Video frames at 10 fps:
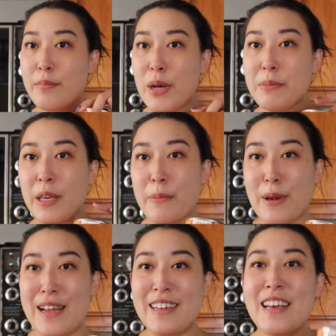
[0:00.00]
pumpkin
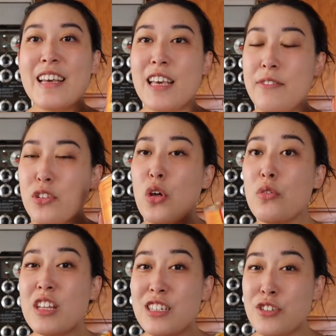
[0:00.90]
bread. Even
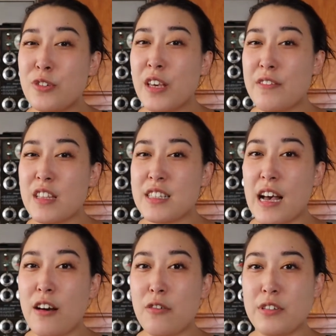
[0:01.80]
though they do give this
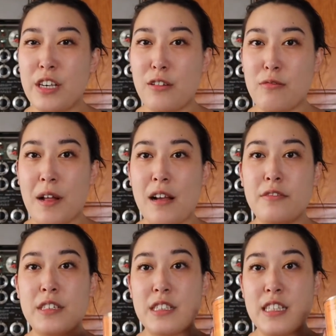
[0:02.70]
out year
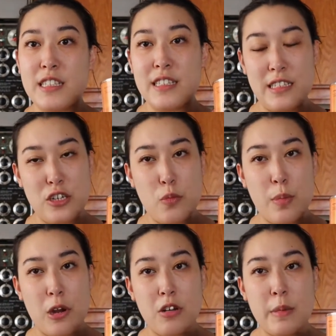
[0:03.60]
round, this is still
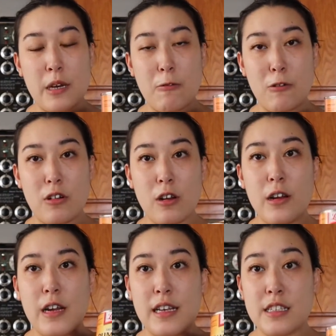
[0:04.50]
part of my order
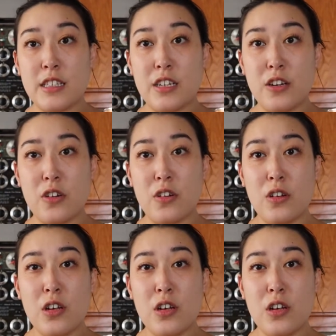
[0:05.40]
and I still